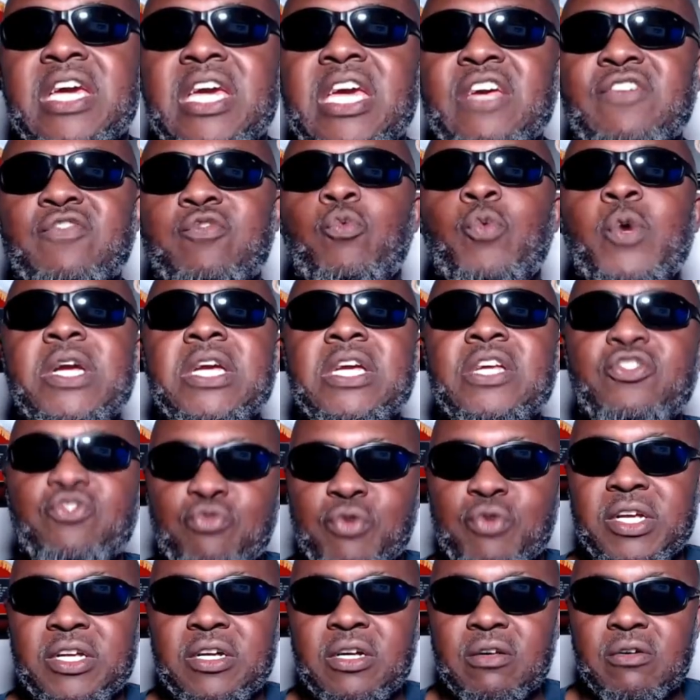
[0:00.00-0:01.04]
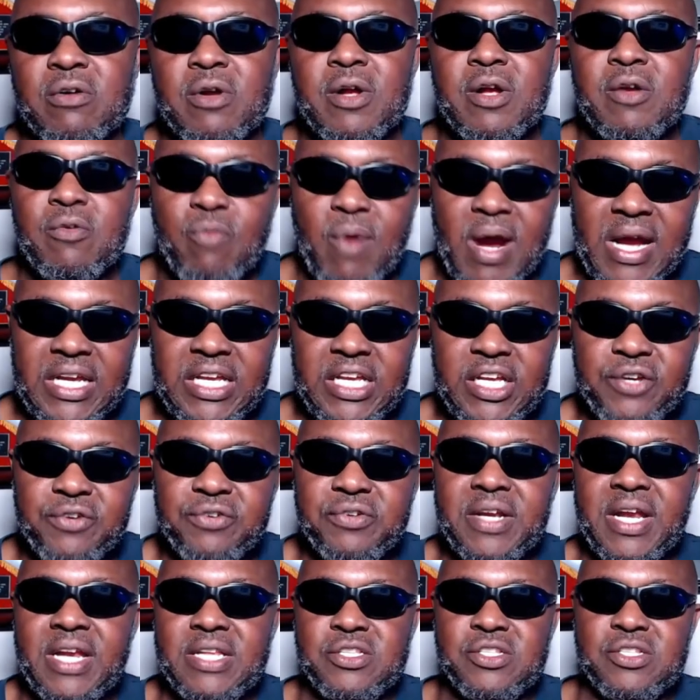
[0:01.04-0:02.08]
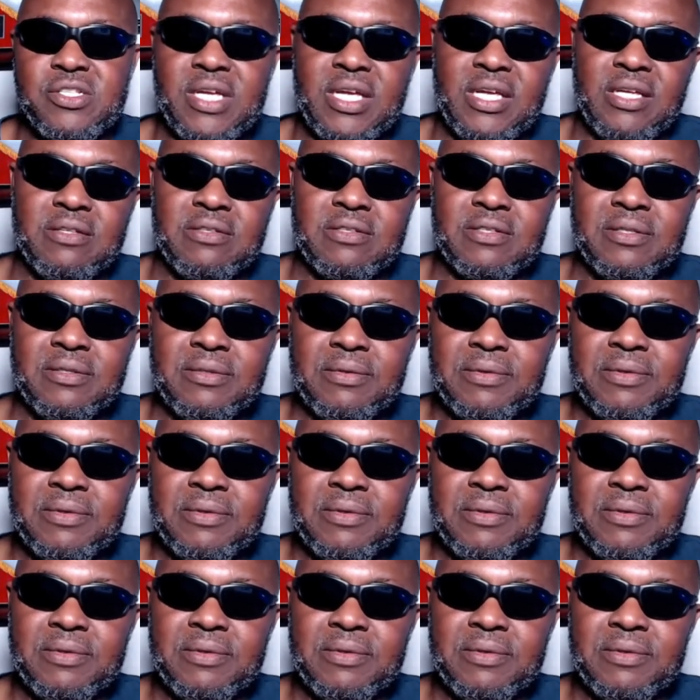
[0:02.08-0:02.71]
if we drill right here in the United States.